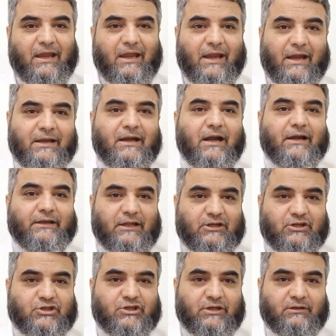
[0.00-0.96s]
and
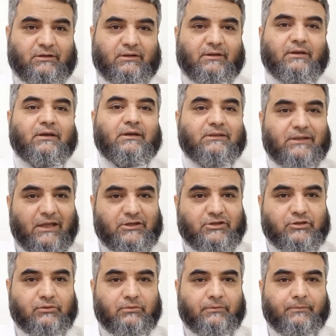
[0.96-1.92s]
attention.
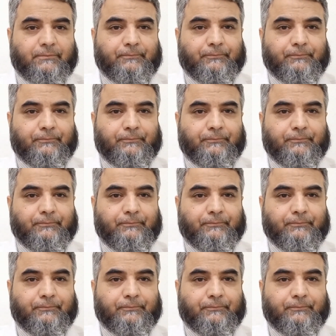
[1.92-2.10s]
Thank you.